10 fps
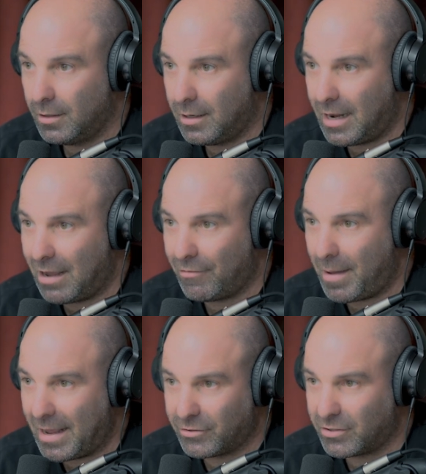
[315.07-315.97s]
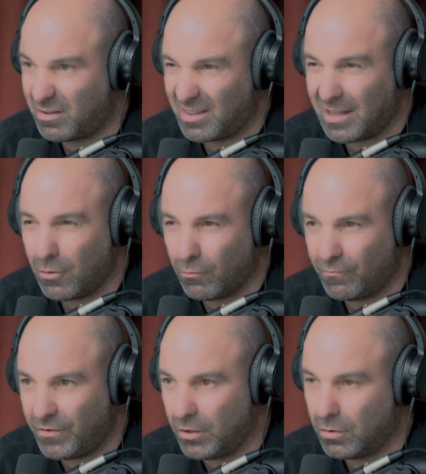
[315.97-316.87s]
and have them answer something they don't
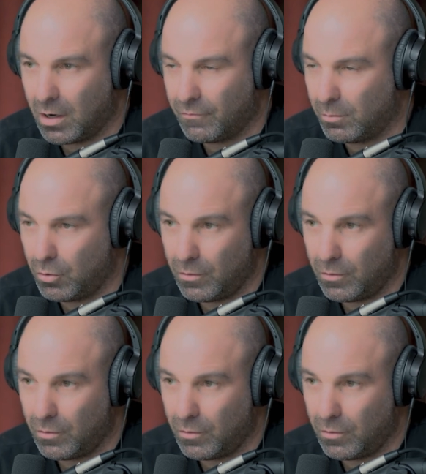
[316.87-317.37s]
feel comfortable,